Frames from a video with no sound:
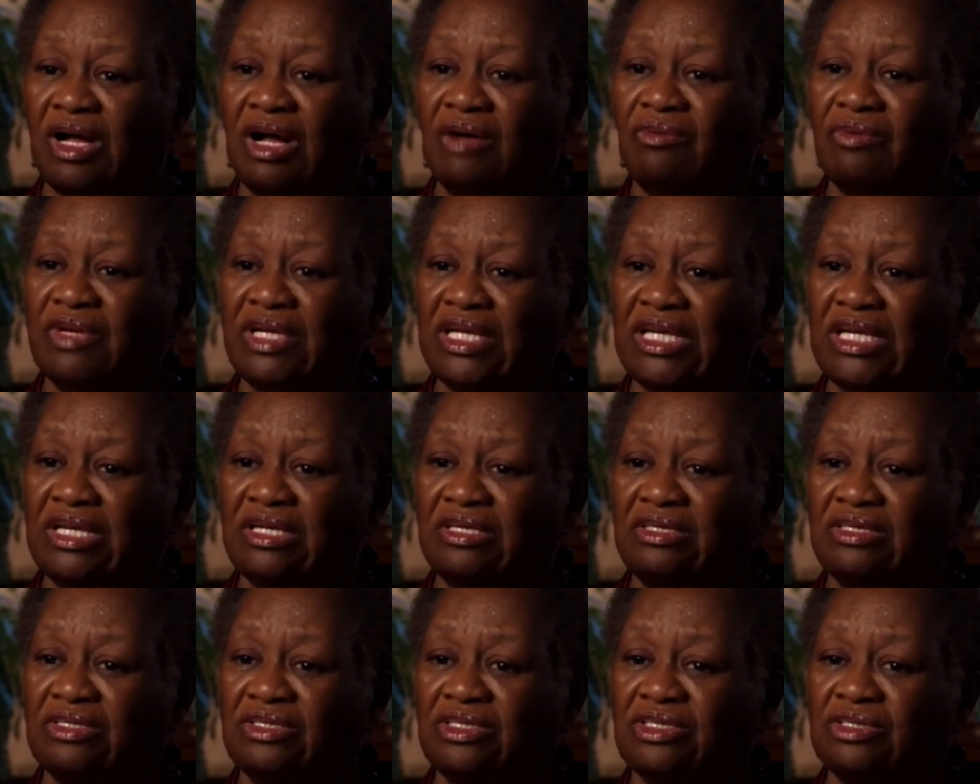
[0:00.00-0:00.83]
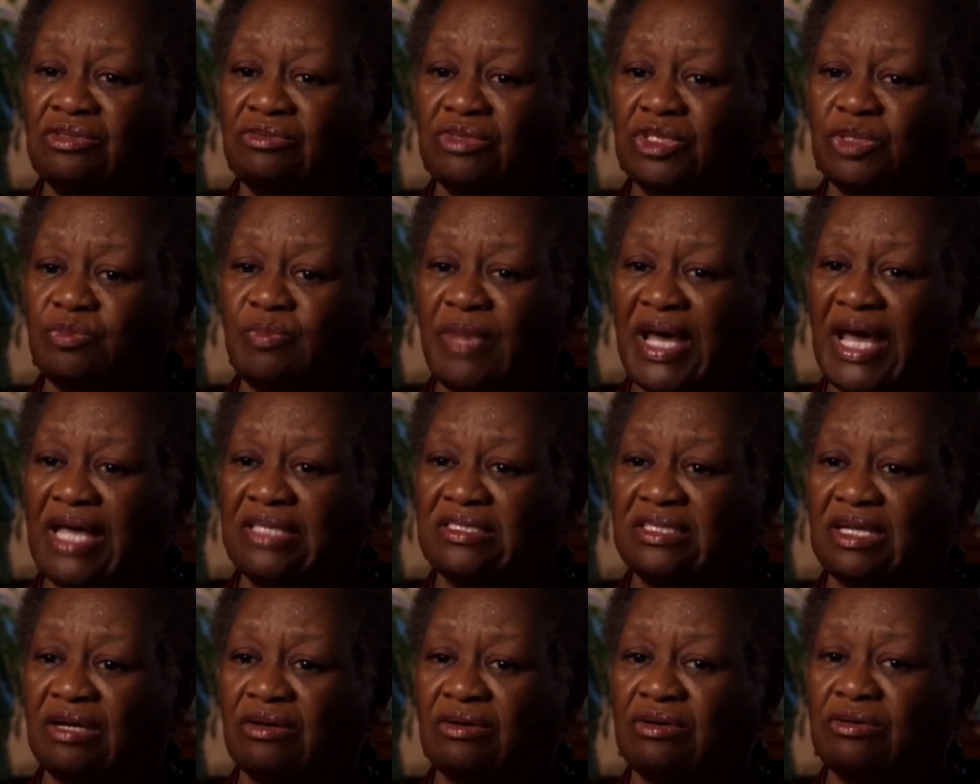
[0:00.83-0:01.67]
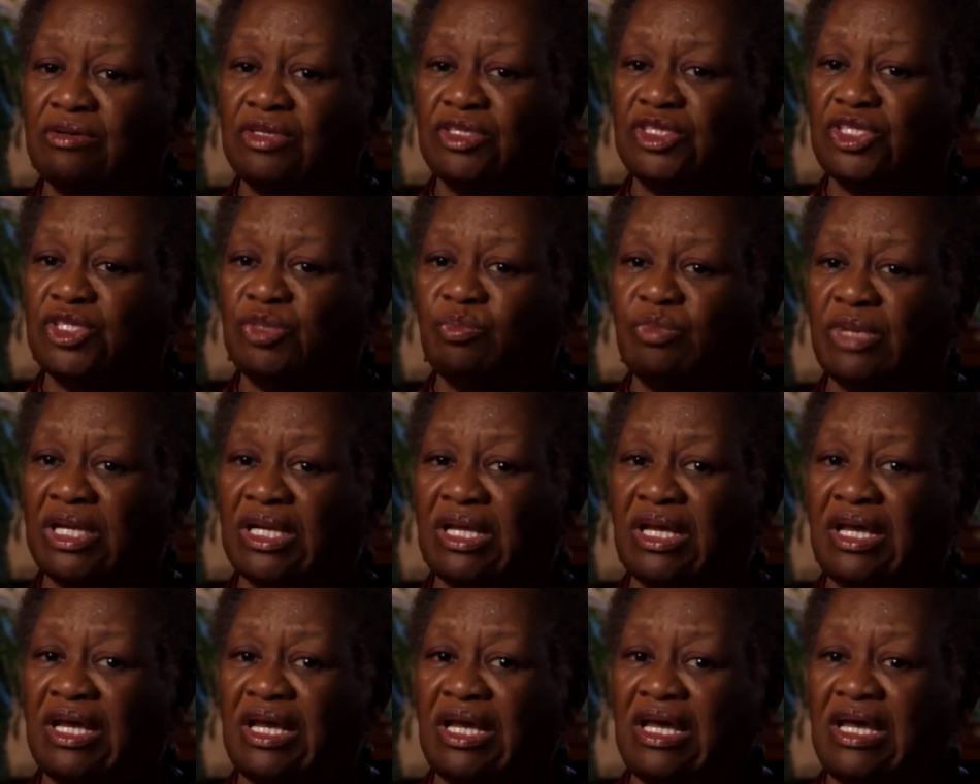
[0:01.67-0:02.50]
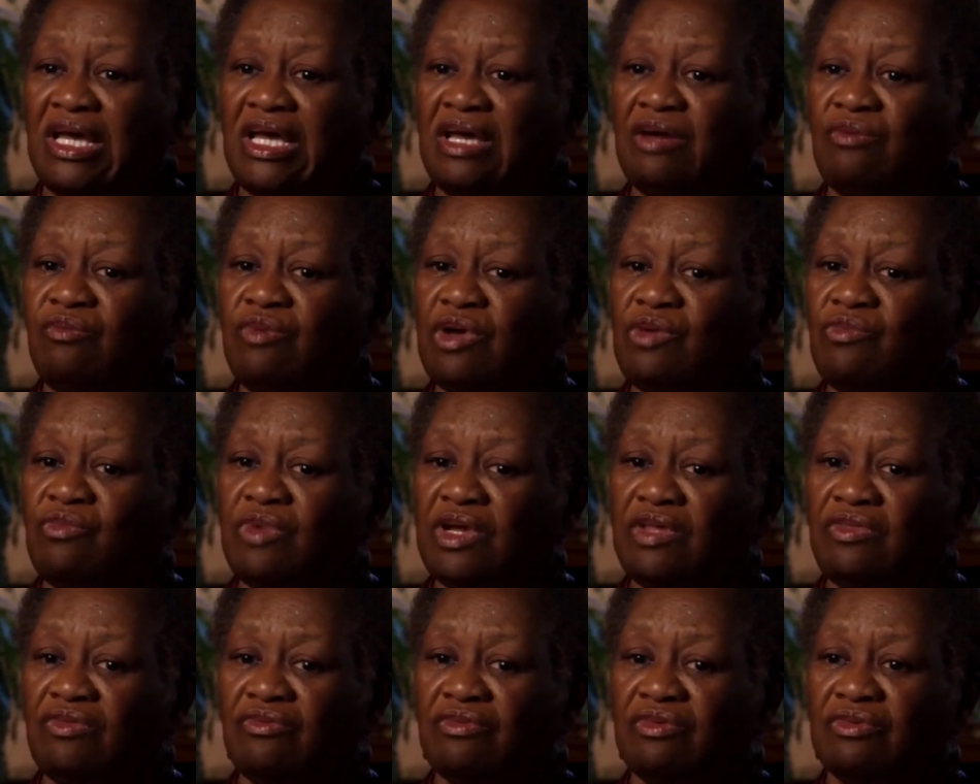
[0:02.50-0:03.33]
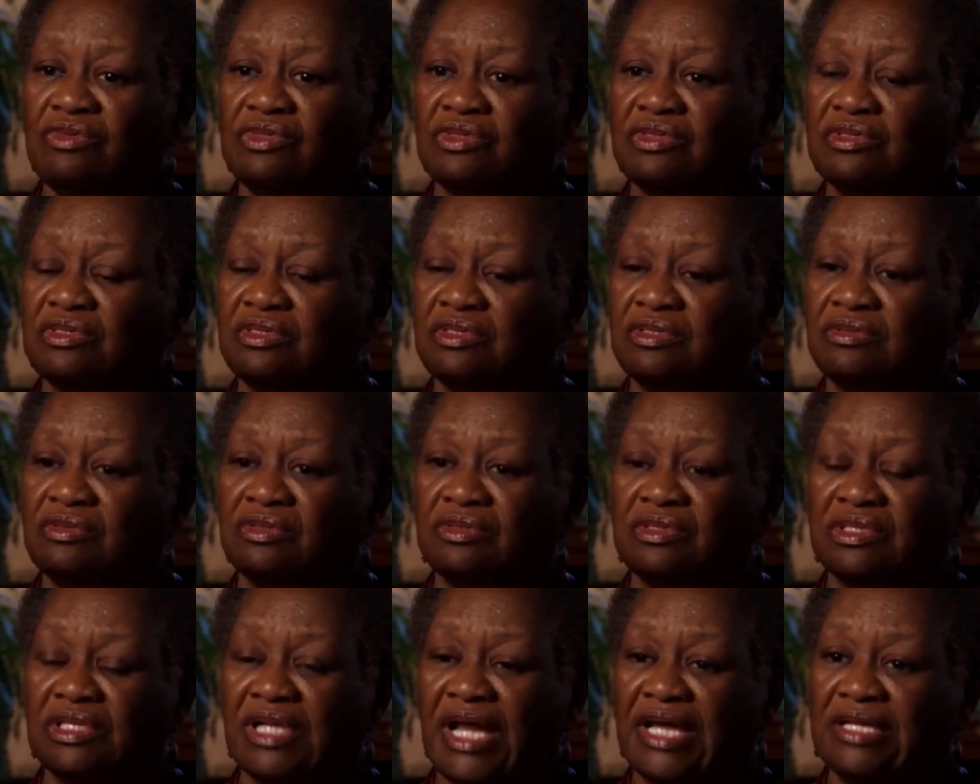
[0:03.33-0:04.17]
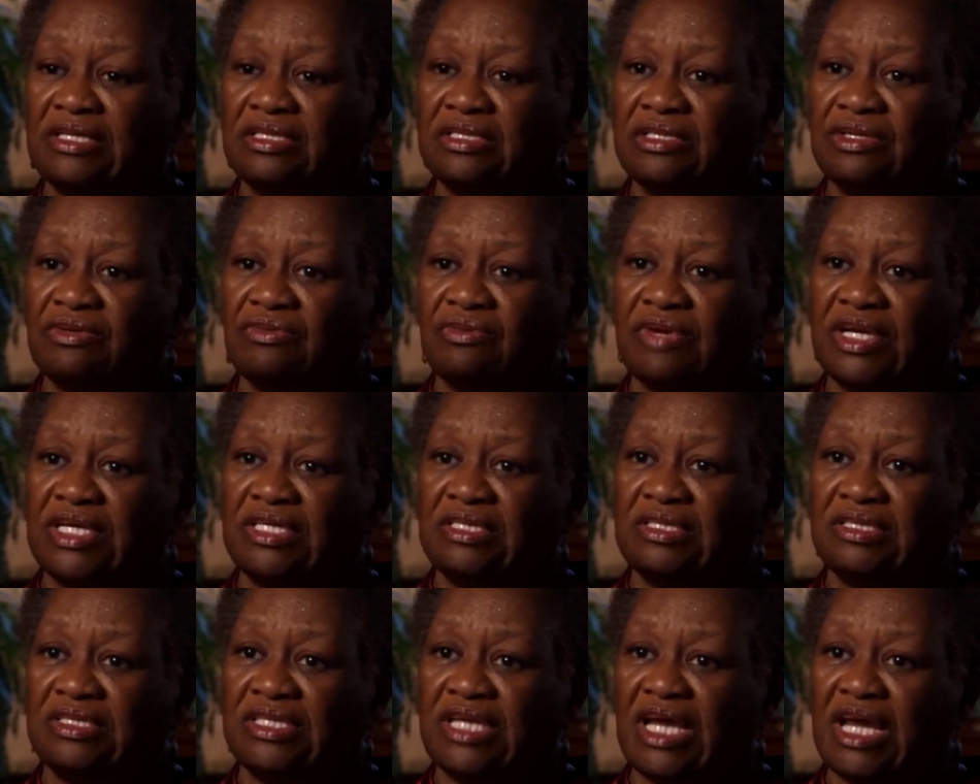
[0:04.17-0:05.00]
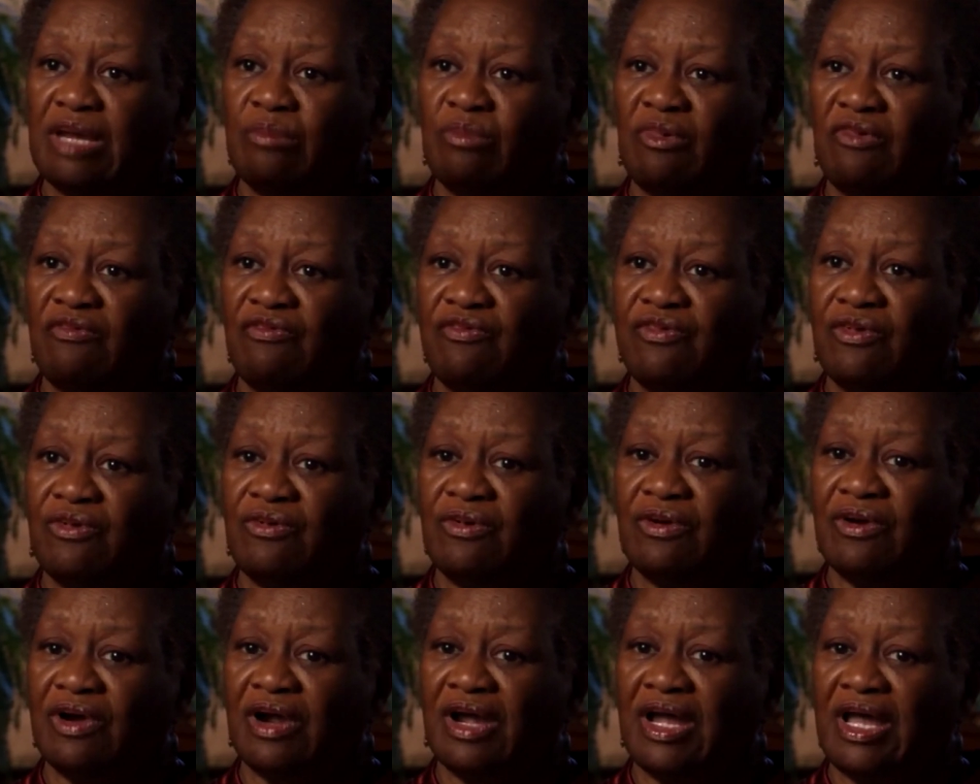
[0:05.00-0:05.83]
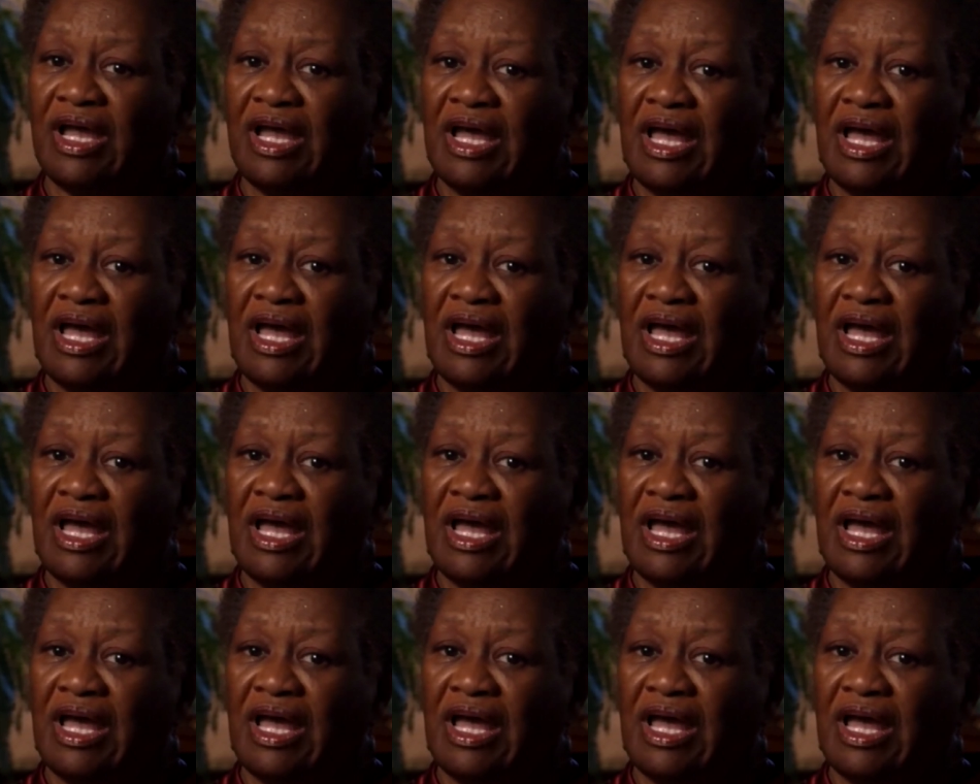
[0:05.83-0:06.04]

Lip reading: All we needed to do was pass our courses. But if we went through schools like generations had before